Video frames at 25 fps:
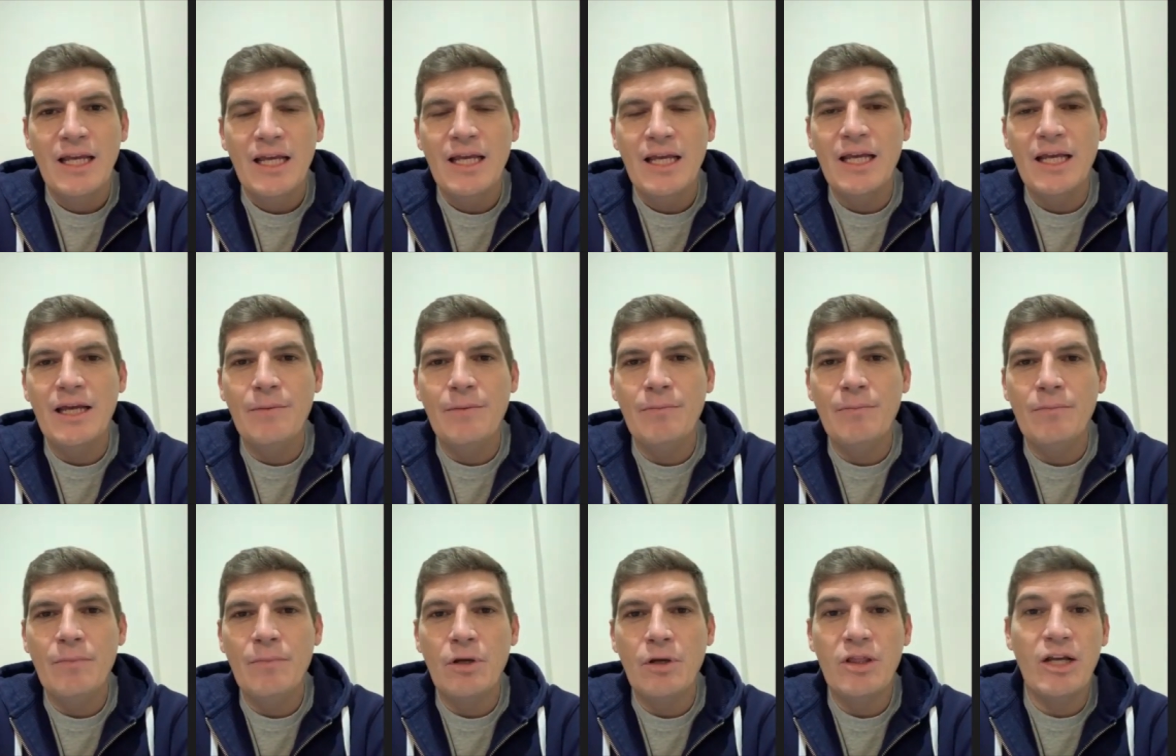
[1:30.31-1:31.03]

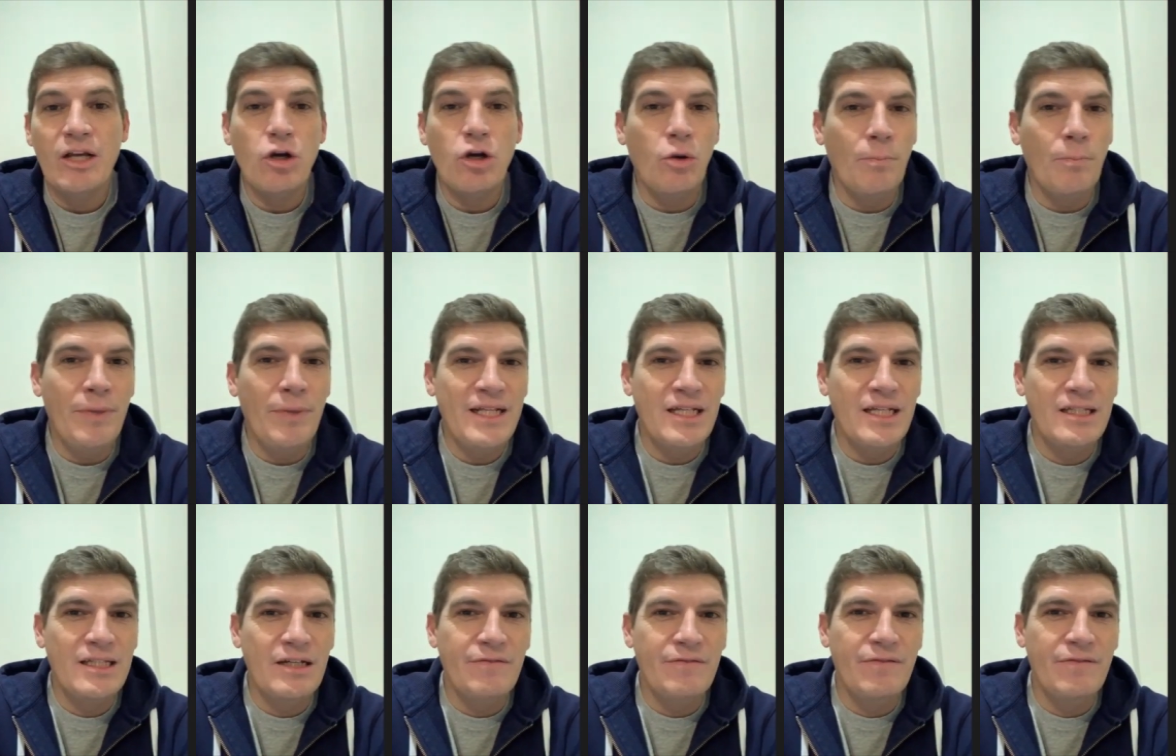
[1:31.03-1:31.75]
um, the
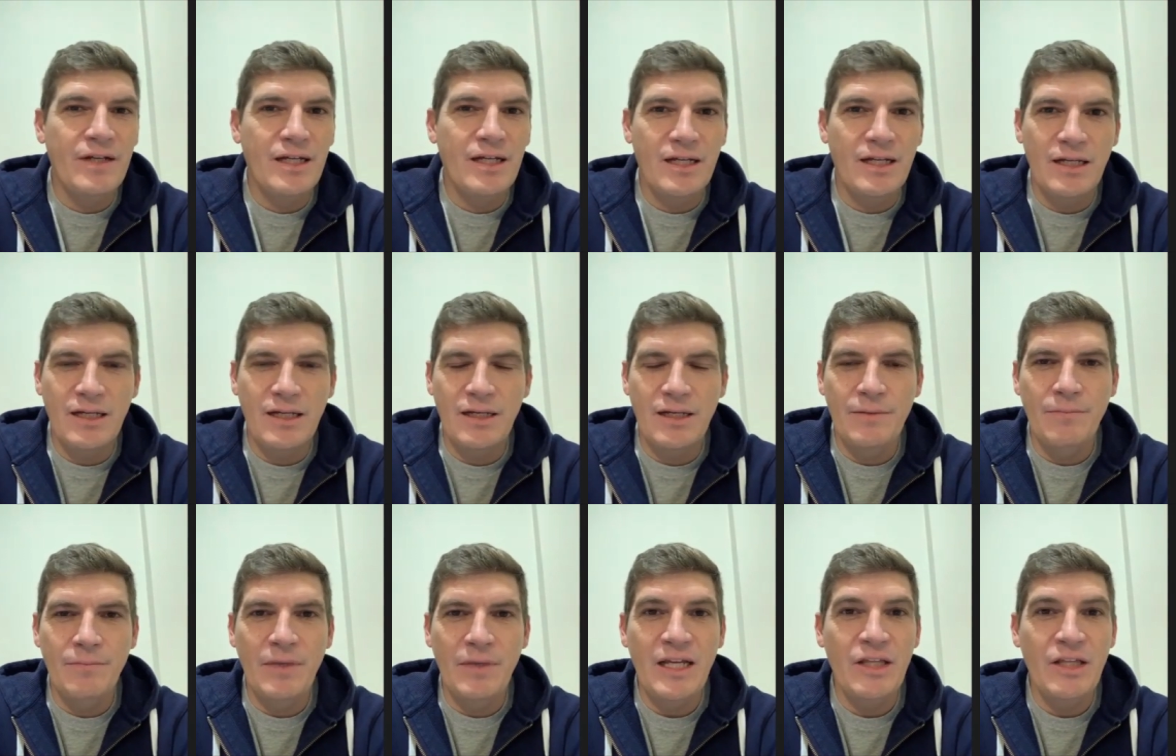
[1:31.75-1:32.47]
competitive
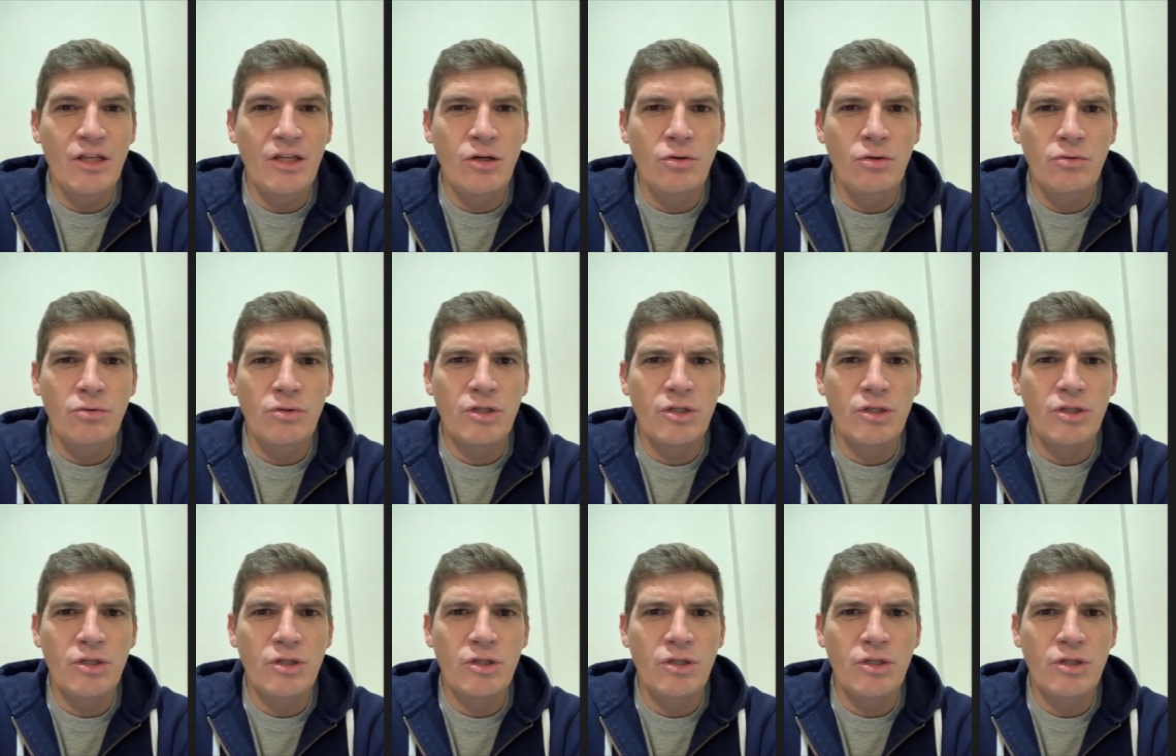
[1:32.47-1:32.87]
um, in you.